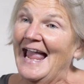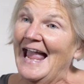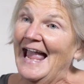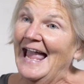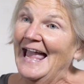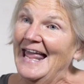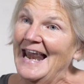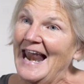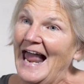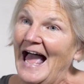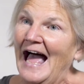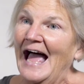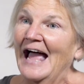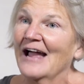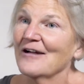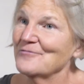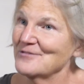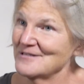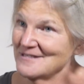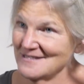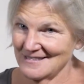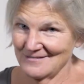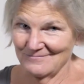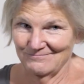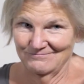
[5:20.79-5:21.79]
And I
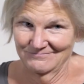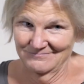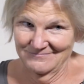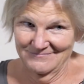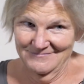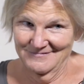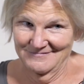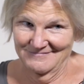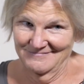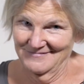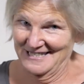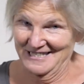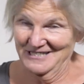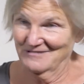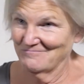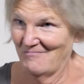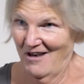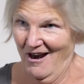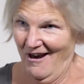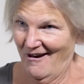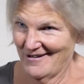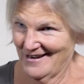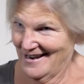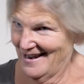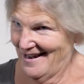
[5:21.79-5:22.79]
was
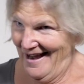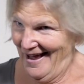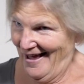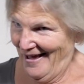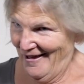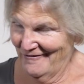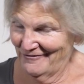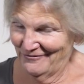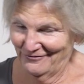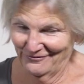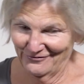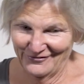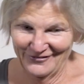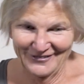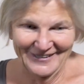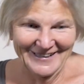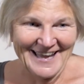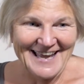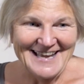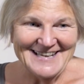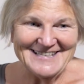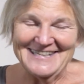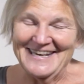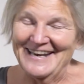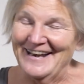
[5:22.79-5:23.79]
smart enough
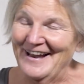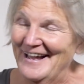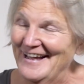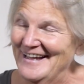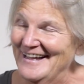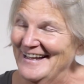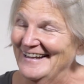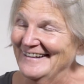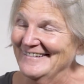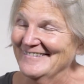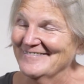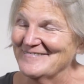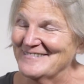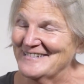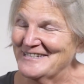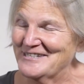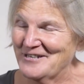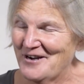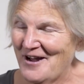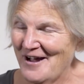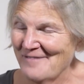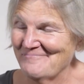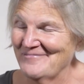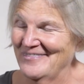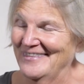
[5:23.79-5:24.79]
to not
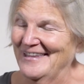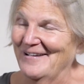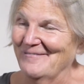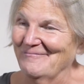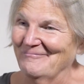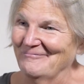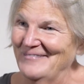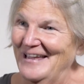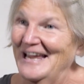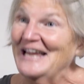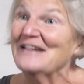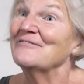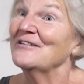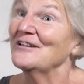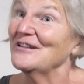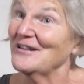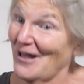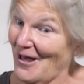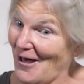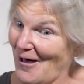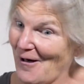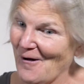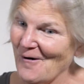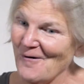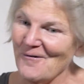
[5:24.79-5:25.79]
stop them, even
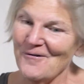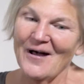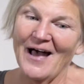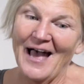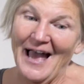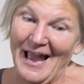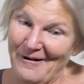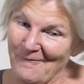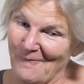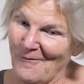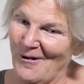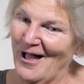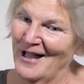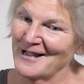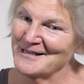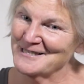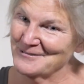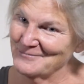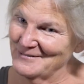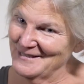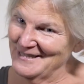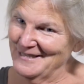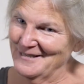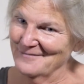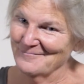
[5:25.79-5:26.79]
though I walked
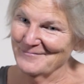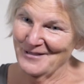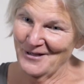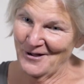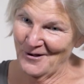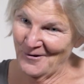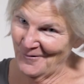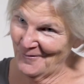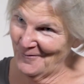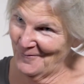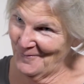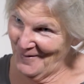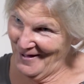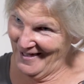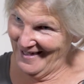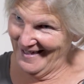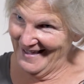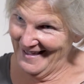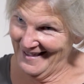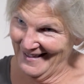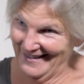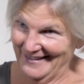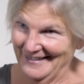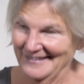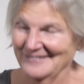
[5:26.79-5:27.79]
with them the whole
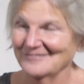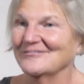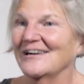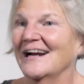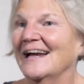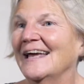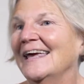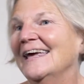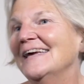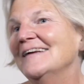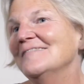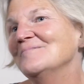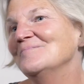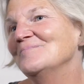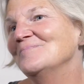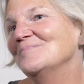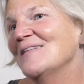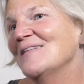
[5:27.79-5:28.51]
way, right?